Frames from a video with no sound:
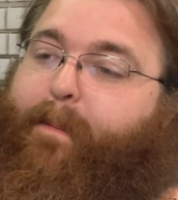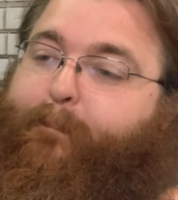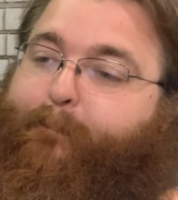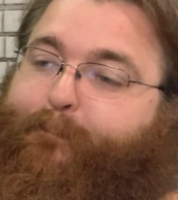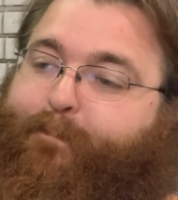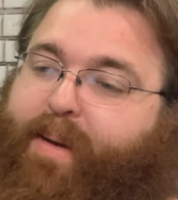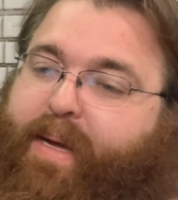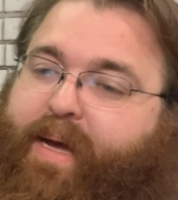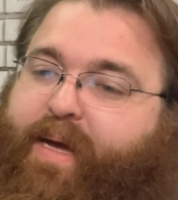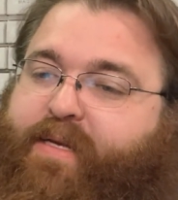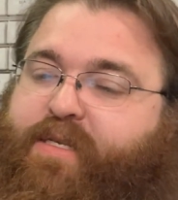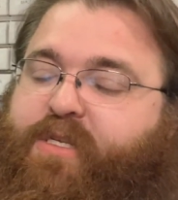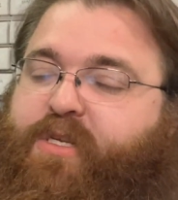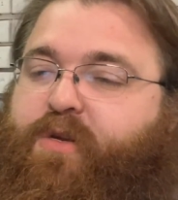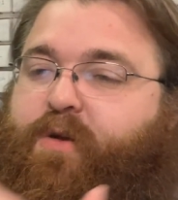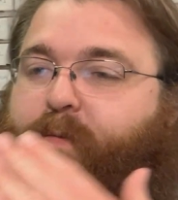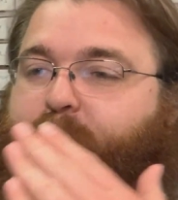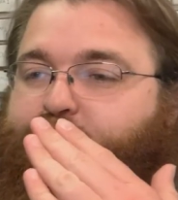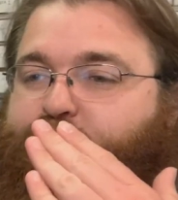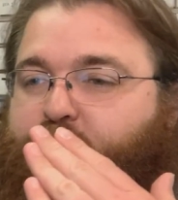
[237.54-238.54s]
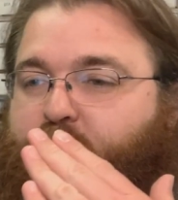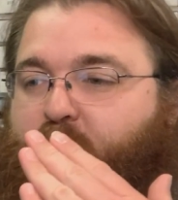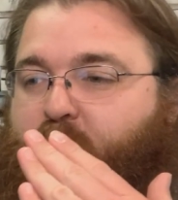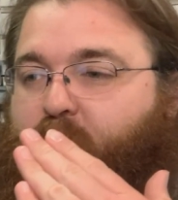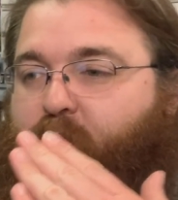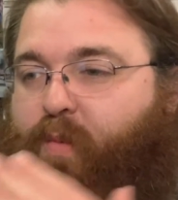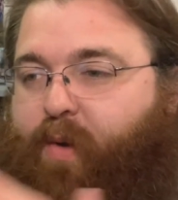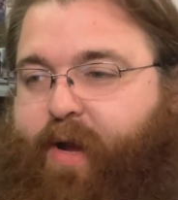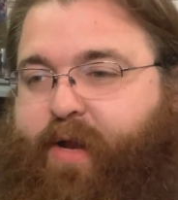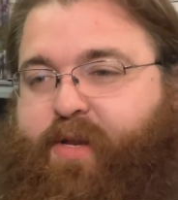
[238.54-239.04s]
But
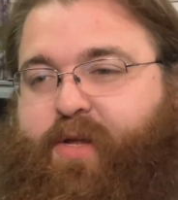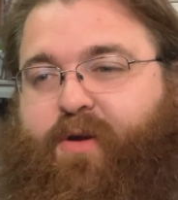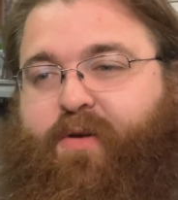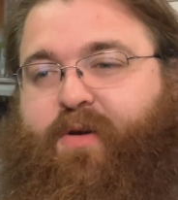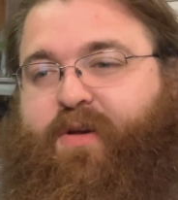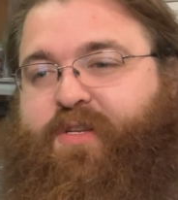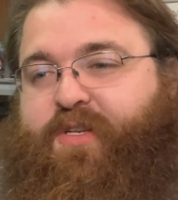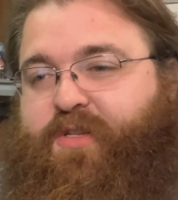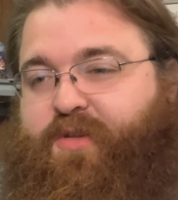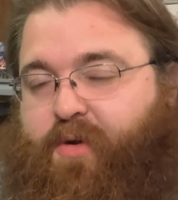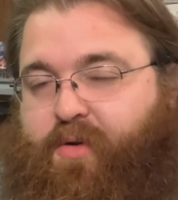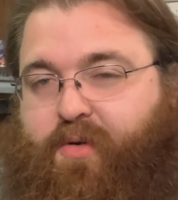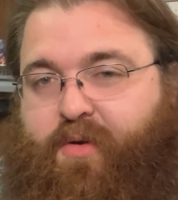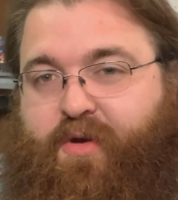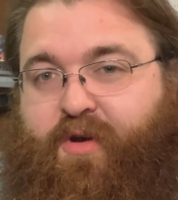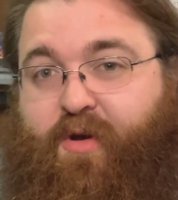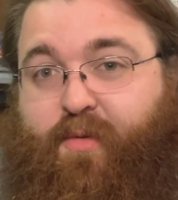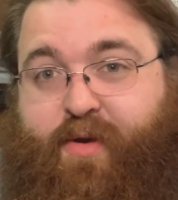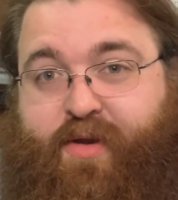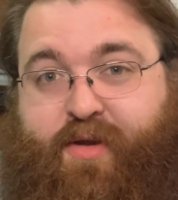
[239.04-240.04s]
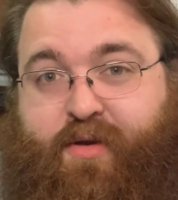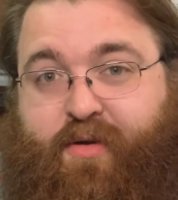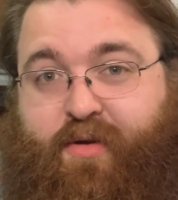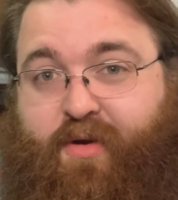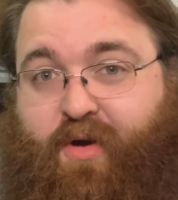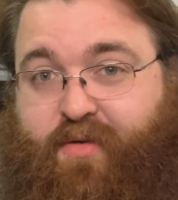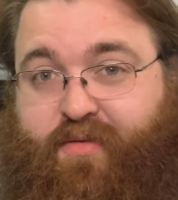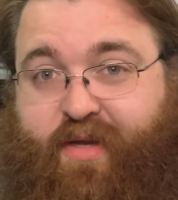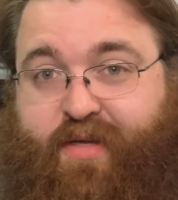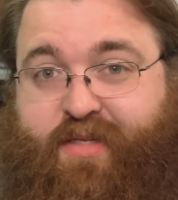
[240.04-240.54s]
when you're a store owner, when you're an
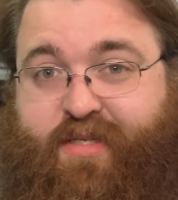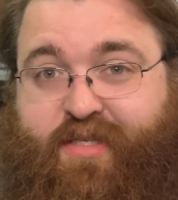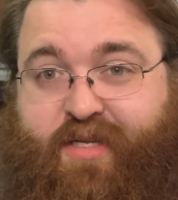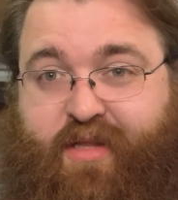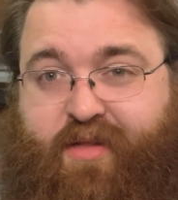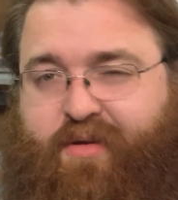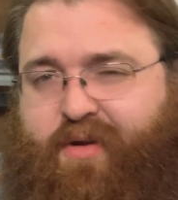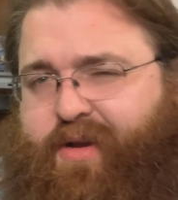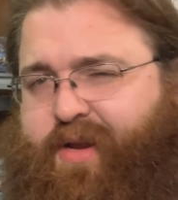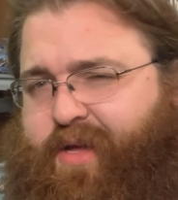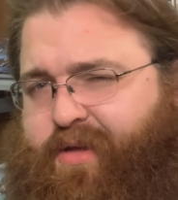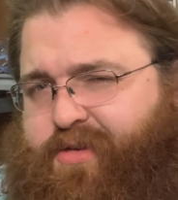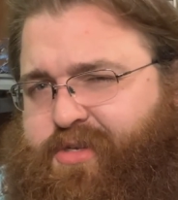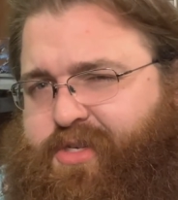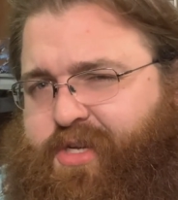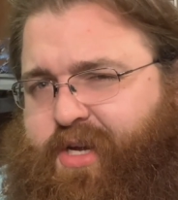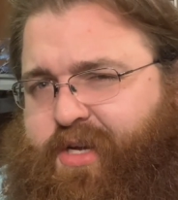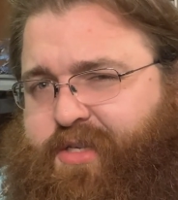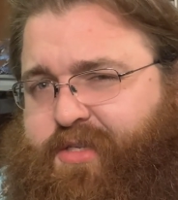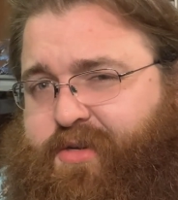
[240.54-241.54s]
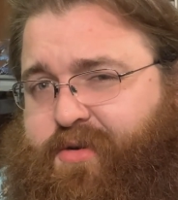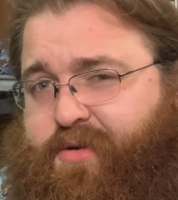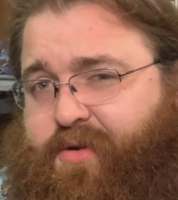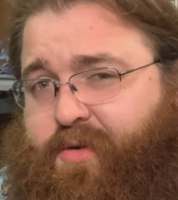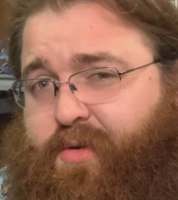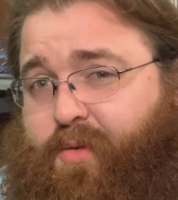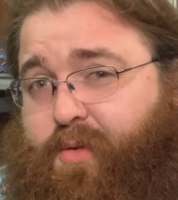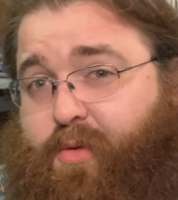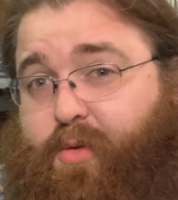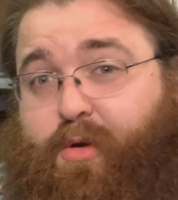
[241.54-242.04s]
online seller, an LGS
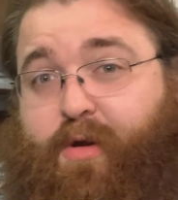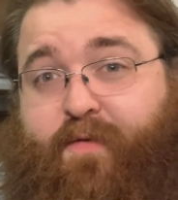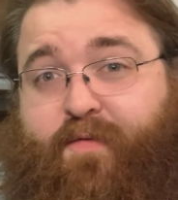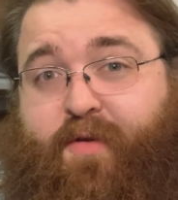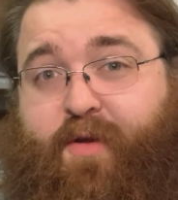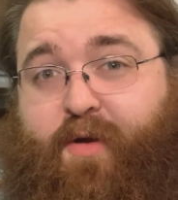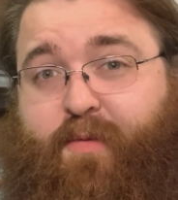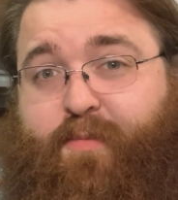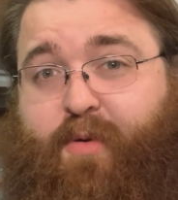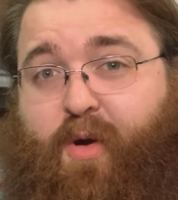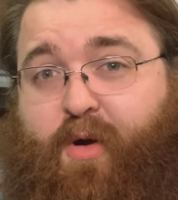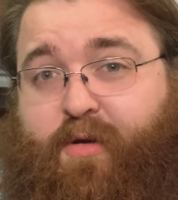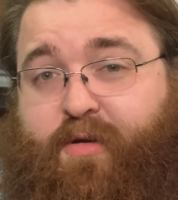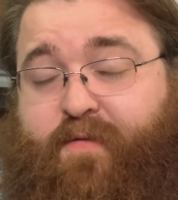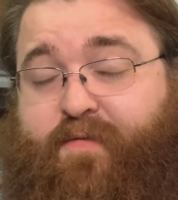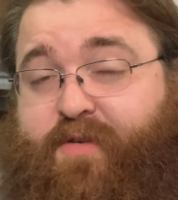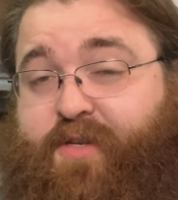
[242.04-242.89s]
owner, or if you're part of